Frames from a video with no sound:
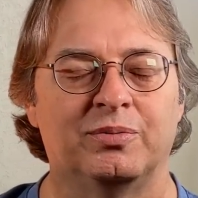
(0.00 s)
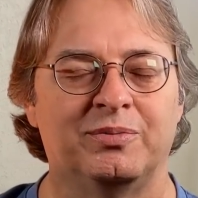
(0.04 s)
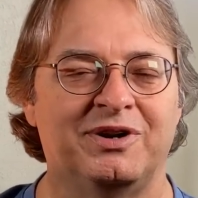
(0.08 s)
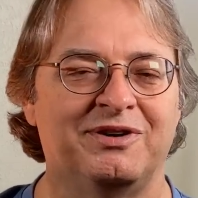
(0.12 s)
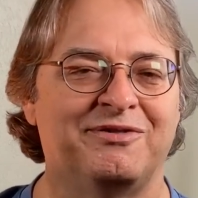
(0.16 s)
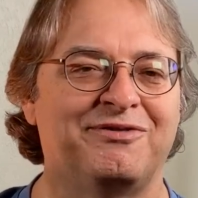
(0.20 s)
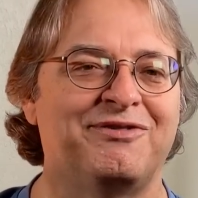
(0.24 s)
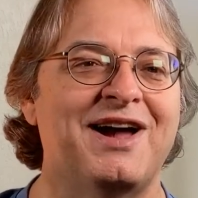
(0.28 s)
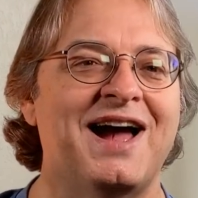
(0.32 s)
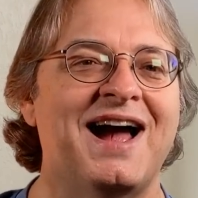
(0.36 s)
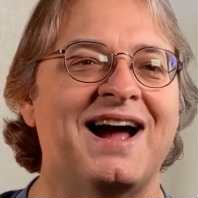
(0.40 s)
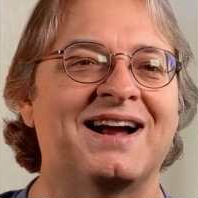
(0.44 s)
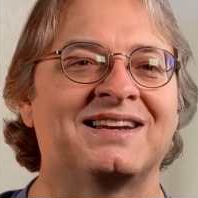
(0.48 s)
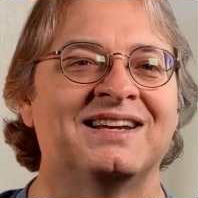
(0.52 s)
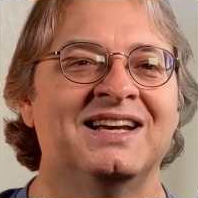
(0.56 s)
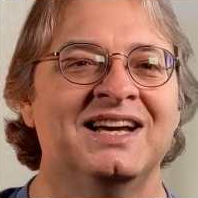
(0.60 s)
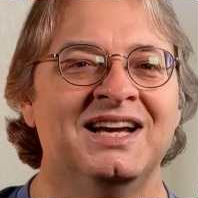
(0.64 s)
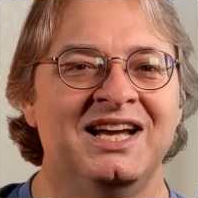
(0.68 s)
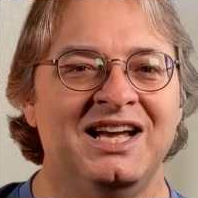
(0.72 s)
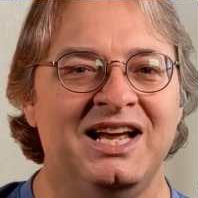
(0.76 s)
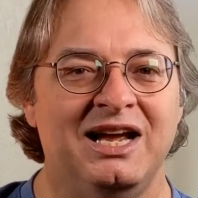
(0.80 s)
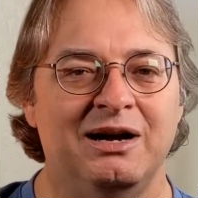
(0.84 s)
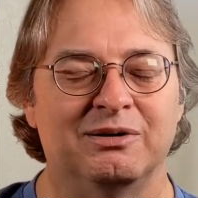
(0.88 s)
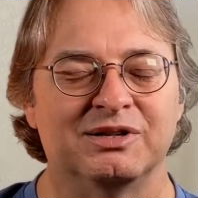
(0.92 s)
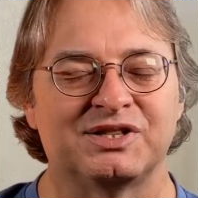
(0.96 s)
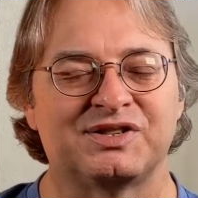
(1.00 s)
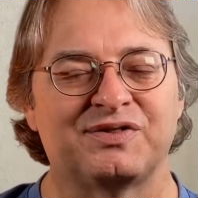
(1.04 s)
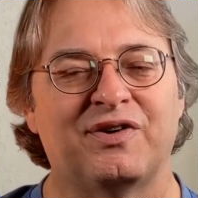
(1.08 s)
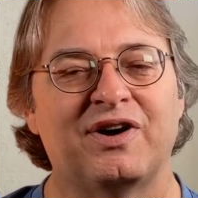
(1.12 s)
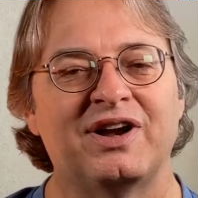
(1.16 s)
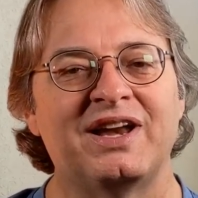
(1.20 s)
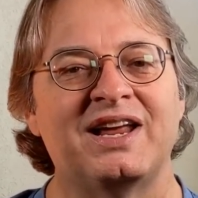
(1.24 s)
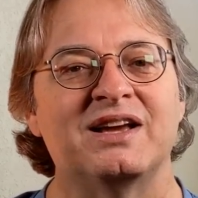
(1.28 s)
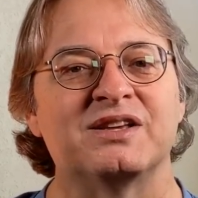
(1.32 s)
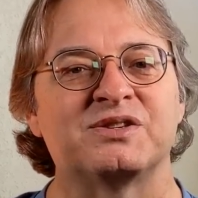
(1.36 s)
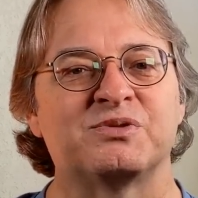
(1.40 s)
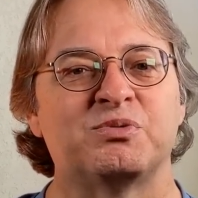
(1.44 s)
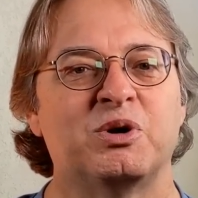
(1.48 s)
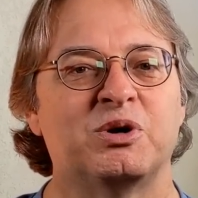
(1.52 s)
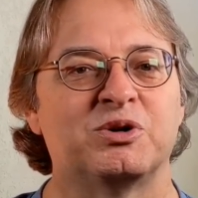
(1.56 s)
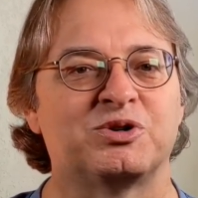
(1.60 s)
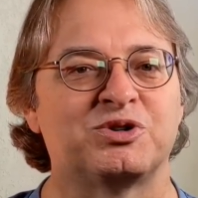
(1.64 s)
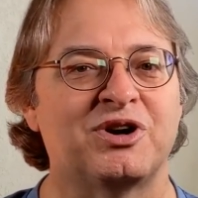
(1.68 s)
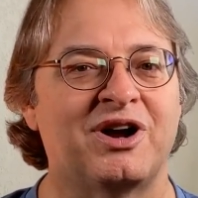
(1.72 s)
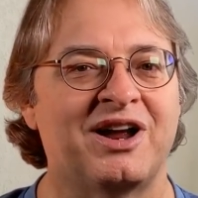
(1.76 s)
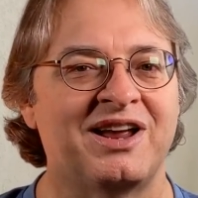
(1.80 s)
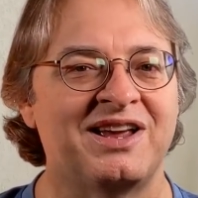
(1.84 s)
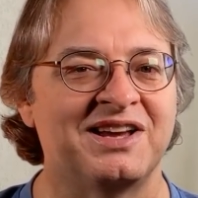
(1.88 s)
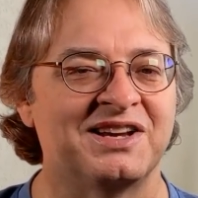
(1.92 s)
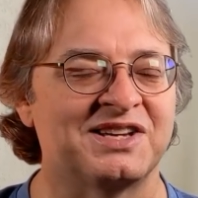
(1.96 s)
In fact, it was funny as we were
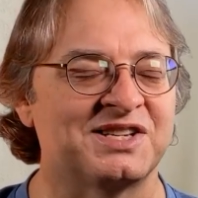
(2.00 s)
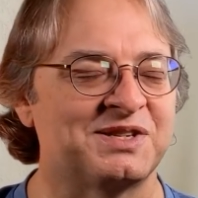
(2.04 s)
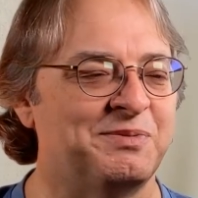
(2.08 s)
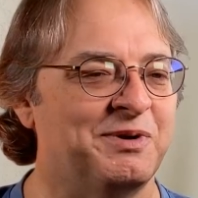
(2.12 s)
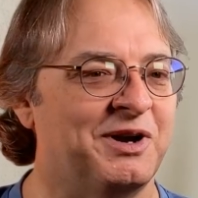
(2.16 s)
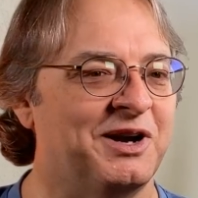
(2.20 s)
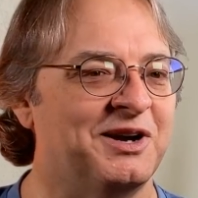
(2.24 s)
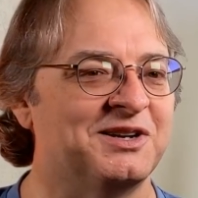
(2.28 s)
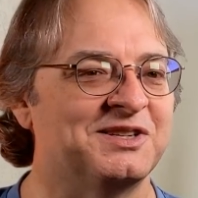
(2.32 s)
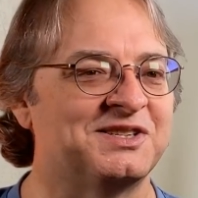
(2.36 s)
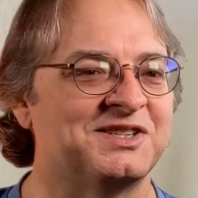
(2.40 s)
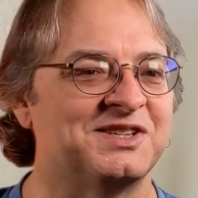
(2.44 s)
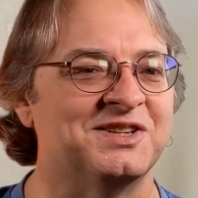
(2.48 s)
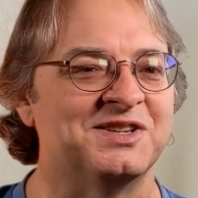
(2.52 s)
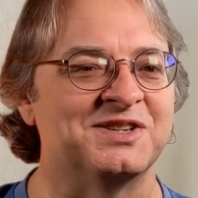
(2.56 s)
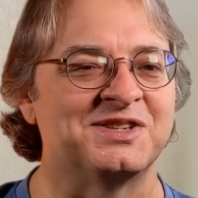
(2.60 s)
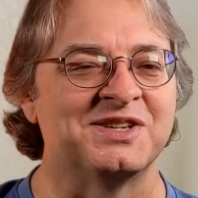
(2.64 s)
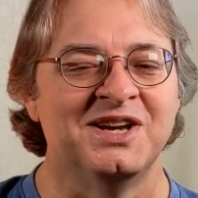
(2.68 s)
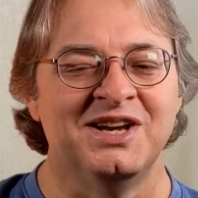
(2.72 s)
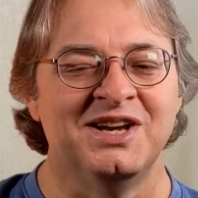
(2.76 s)
trying experiences,